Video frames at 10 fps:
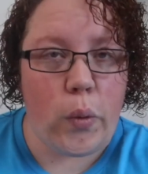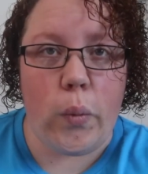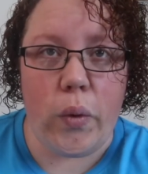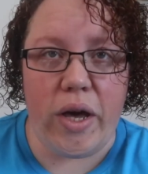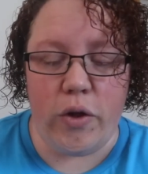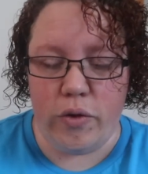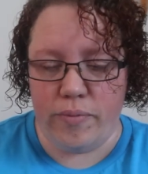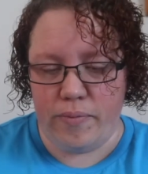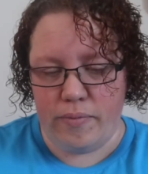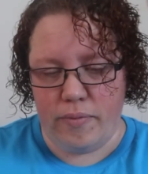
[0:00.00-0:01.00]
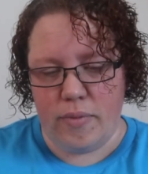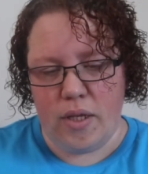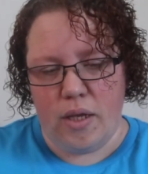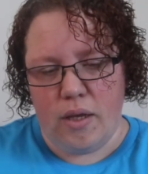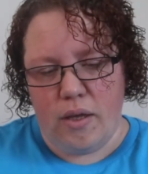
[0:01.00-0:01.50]
Well,
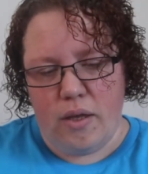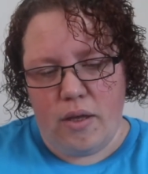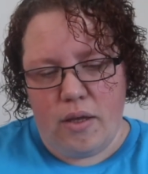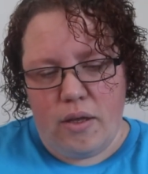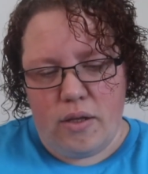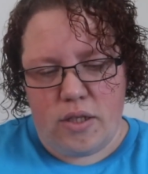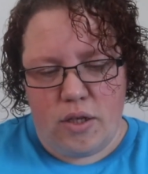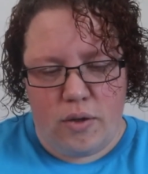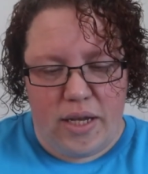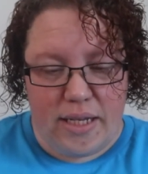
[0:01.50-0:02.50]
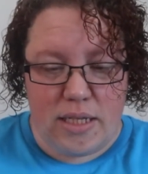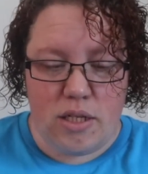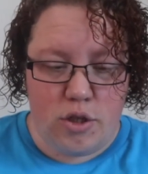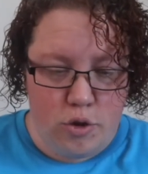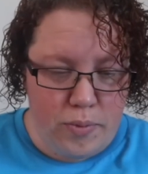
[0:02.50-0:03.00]
so next
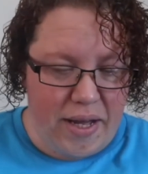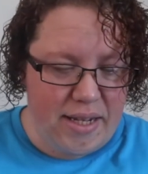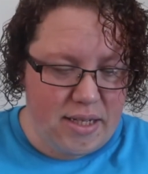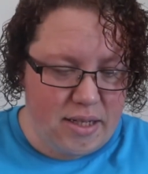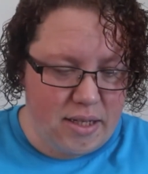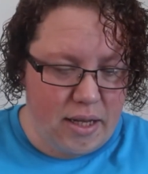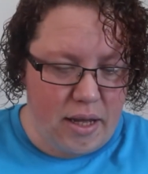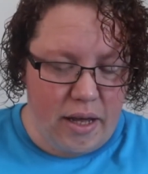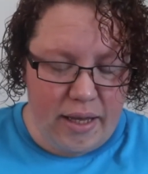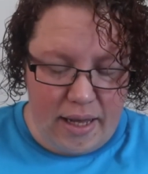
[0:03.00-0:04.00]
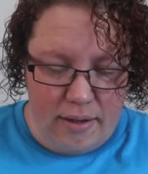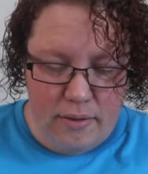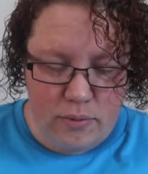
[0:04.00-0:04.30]
is two masks again.